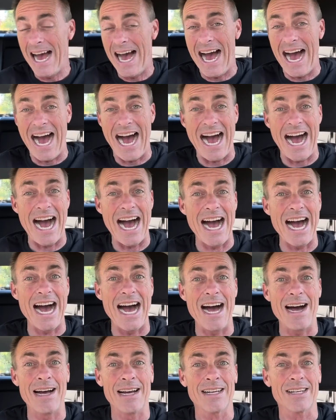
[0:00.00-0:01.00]

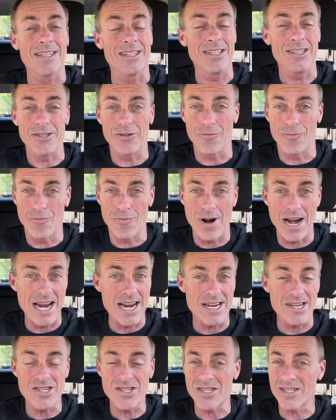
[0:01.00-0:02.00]
I could
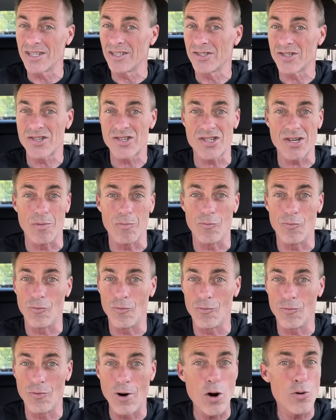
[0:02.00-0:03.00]
race
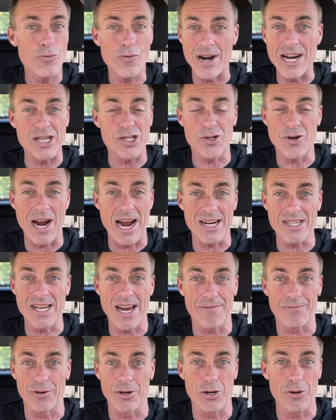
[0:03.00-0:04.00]
some road race tracks
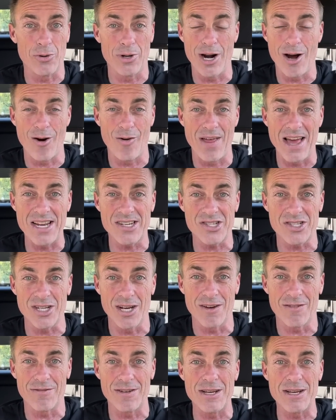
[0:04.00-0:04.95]
after doing all that stuff.